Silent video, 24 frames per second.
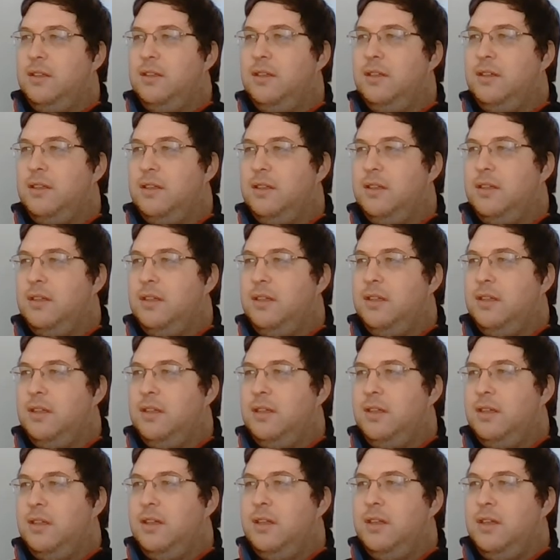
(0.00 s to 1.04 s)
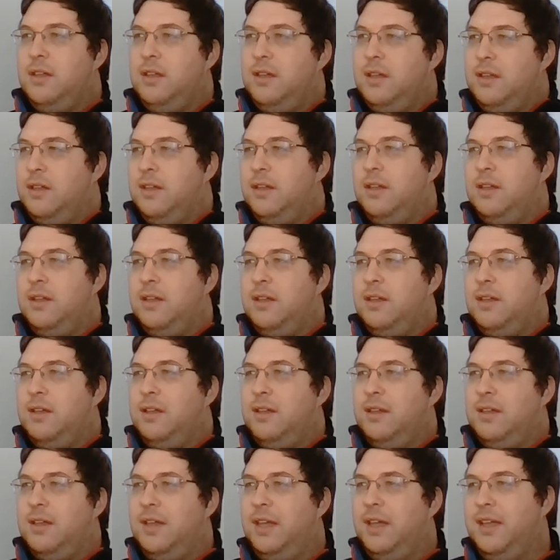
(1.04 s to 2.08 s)

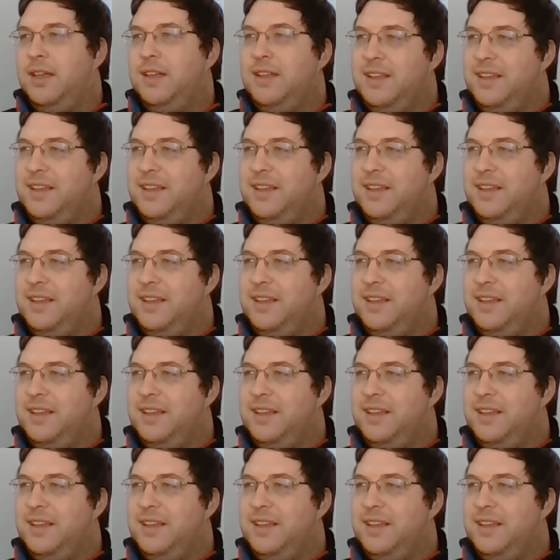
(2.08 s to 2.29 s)
Nobody speaks.